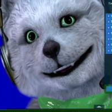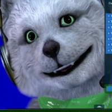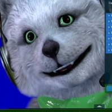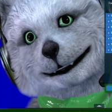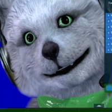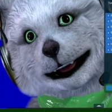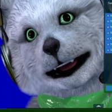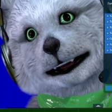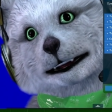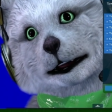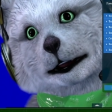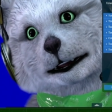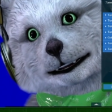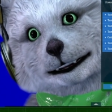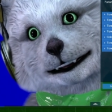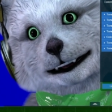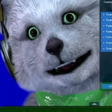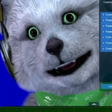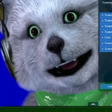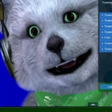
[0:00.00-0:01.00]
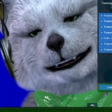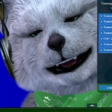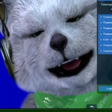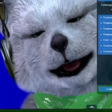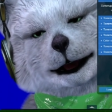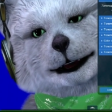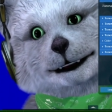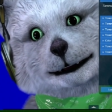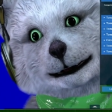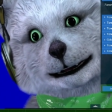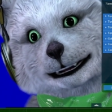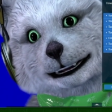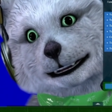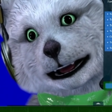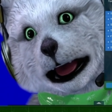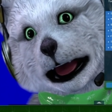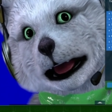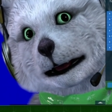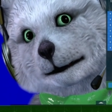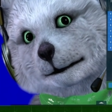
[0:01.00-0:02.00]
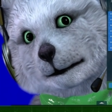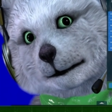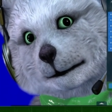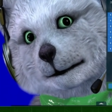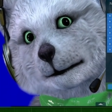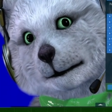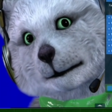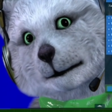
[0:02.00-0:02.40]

then you'll see that there is uh,